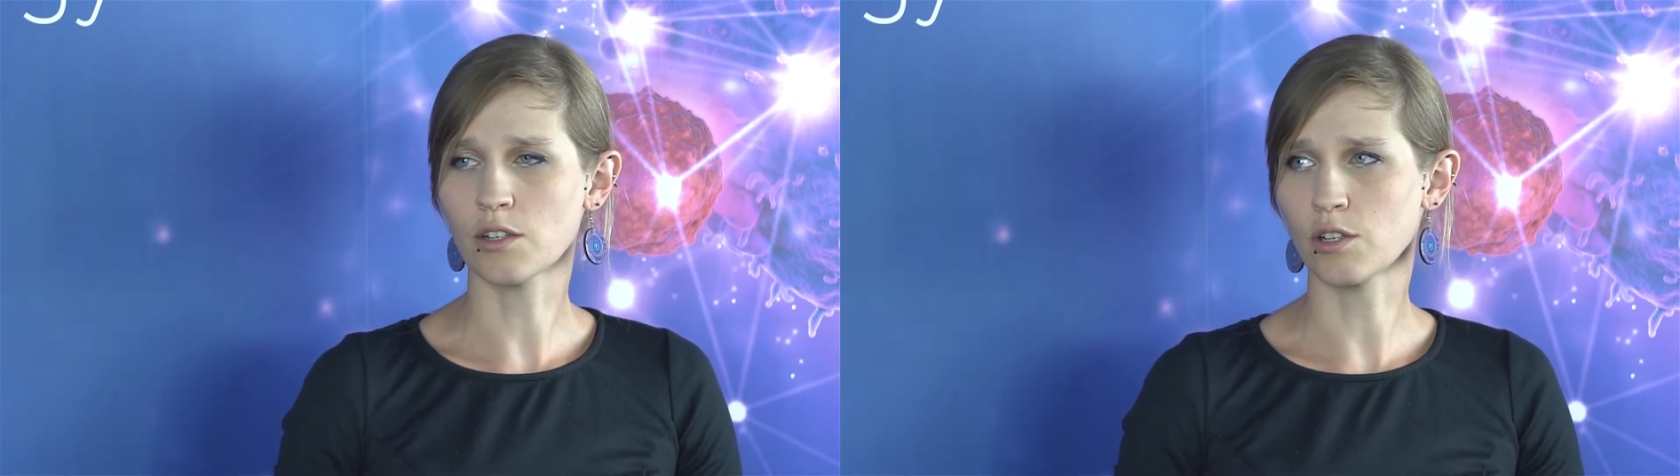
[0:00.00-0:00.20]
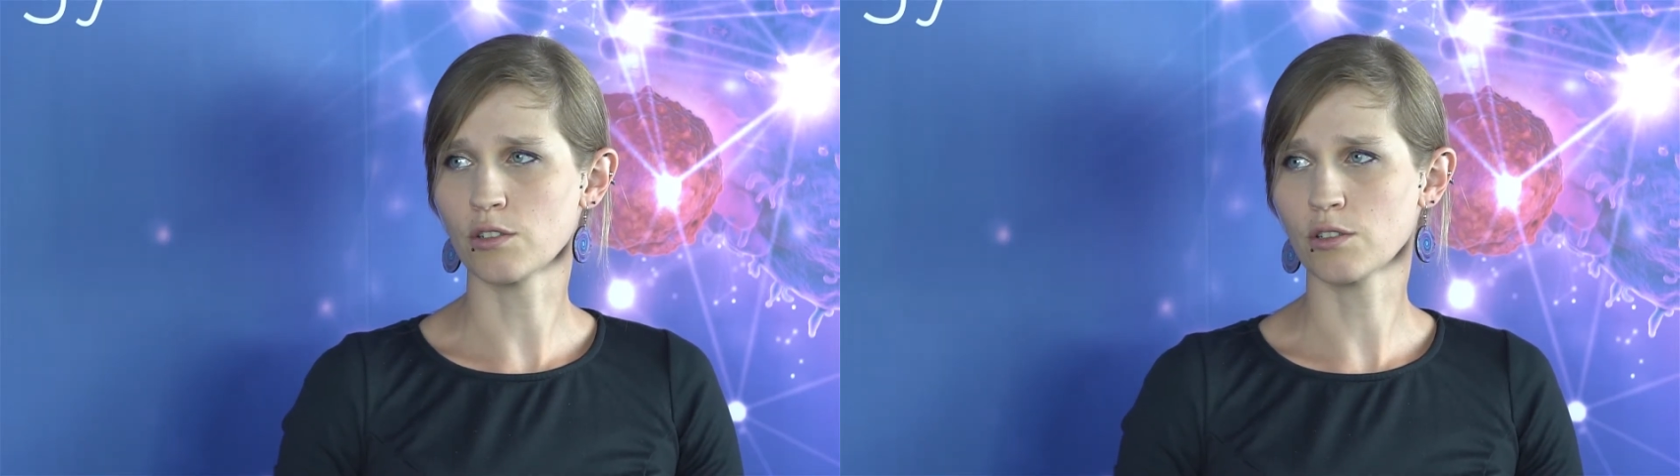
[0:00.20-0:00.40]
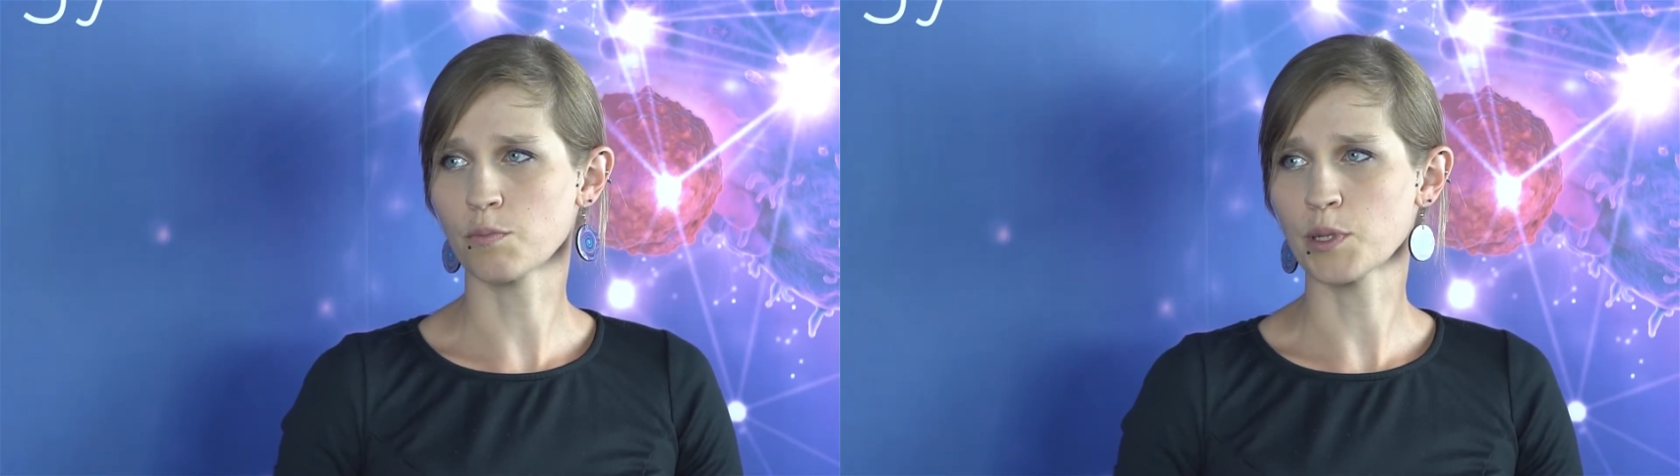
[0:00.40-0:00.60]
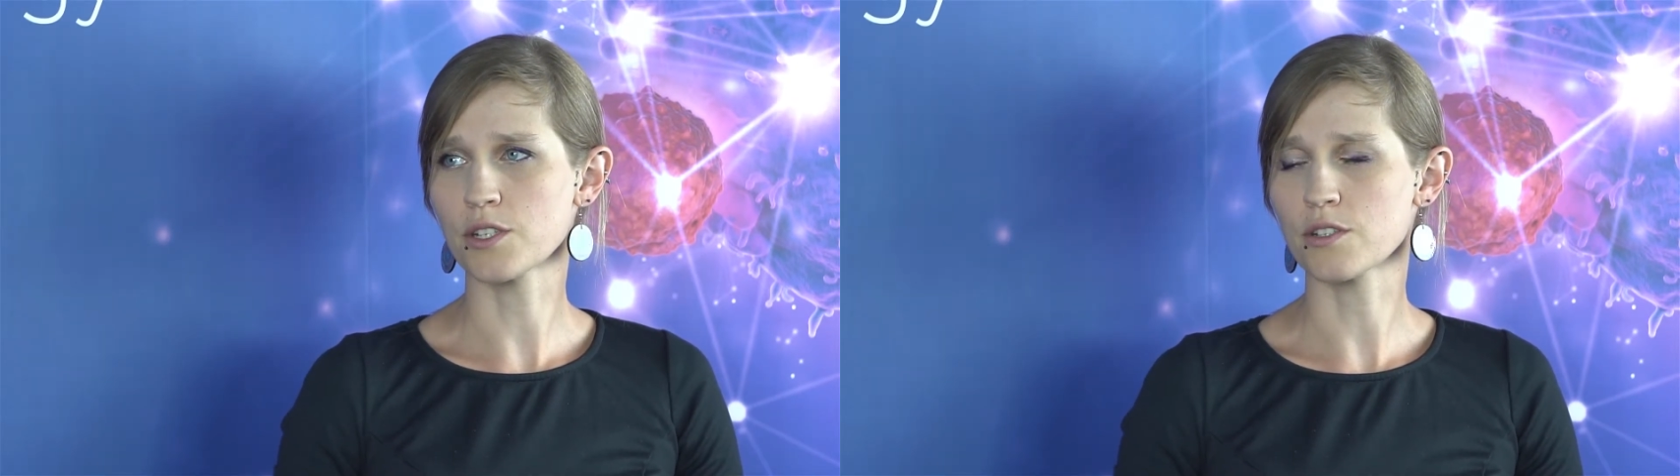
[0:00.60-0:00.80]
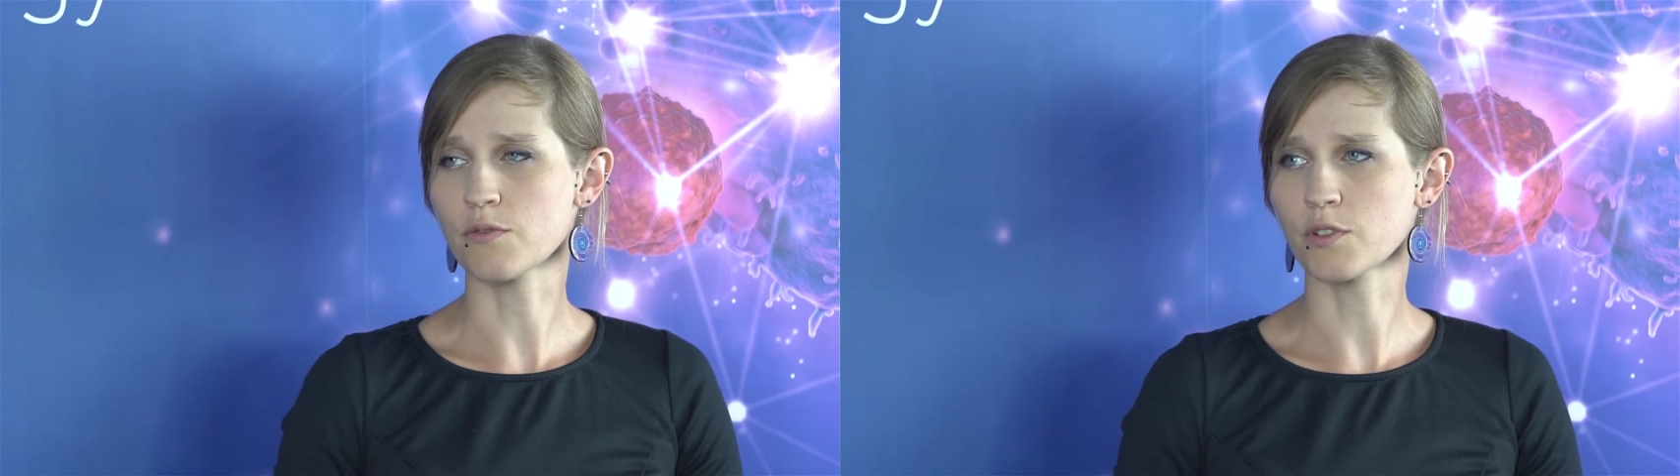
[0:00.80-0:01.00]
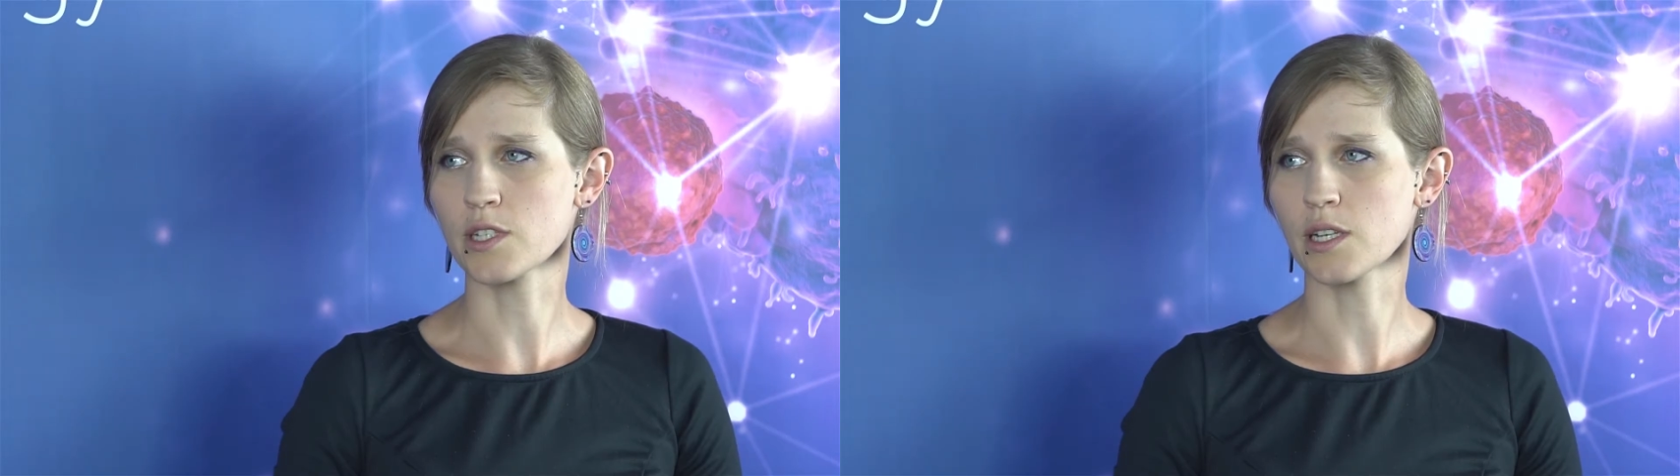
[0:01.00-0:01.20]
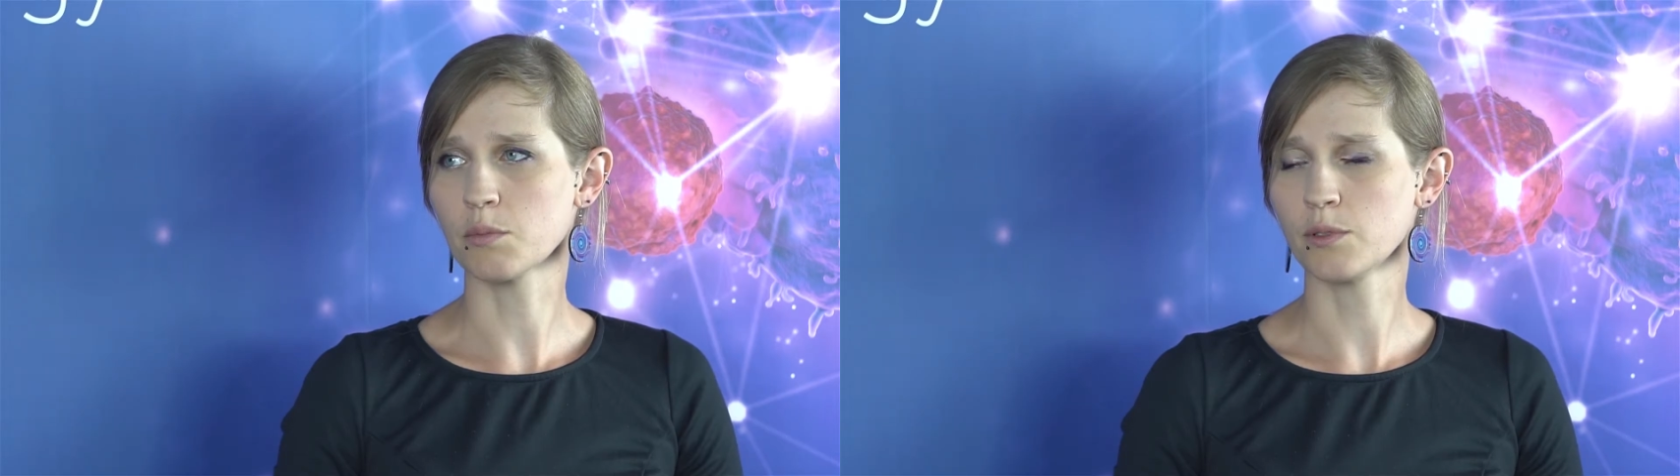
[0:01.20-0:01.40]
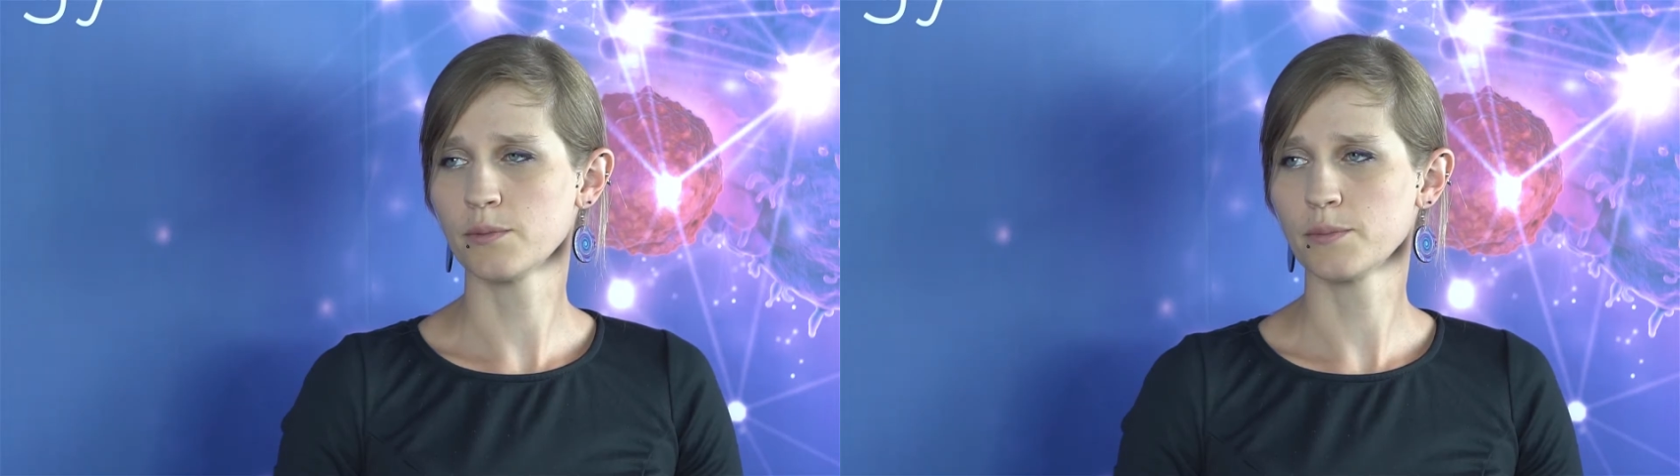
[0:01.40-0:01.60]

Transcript: cohort of patients, for example.